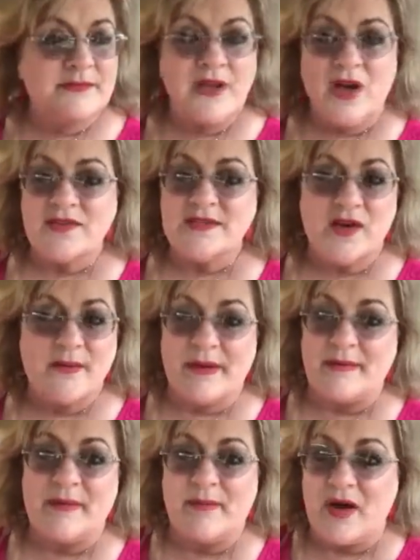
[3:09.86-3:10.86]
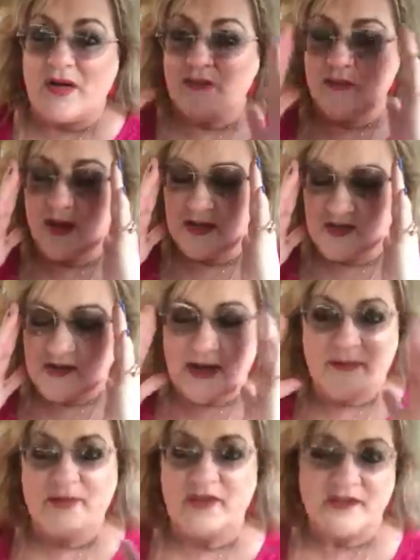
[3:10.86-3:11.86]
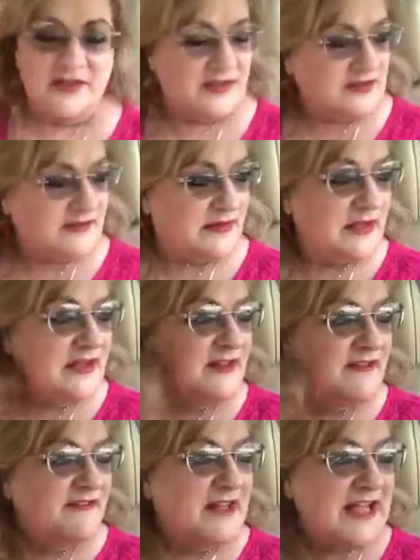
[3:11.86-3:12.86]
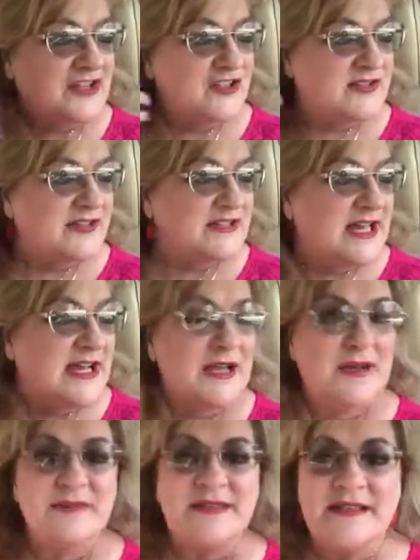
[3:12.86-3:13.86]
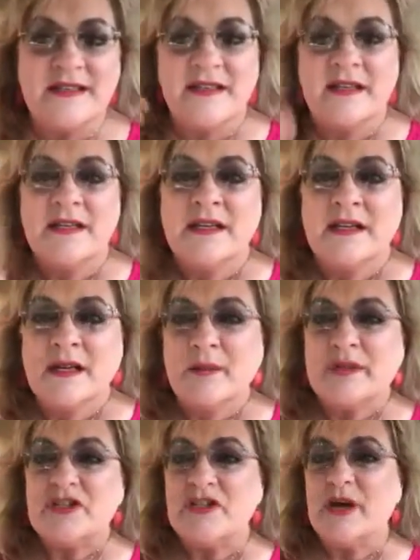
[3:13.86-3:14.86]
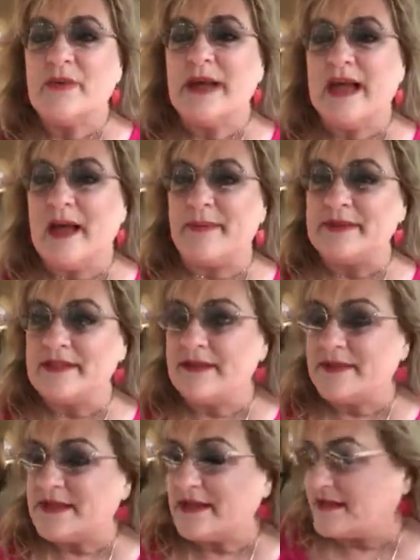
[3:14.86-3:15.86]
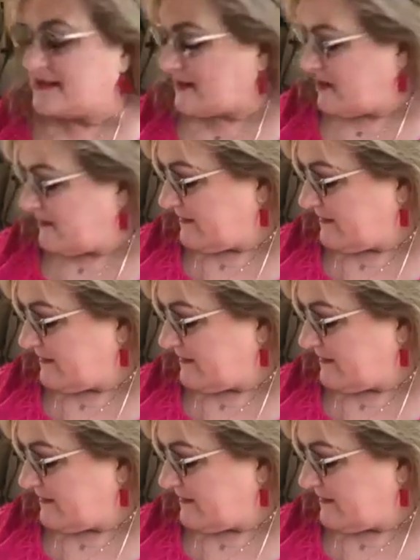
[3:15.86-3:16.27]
Y'all, sorry about my bra strap. Just little flashes at times. But you know what happens? Let me take this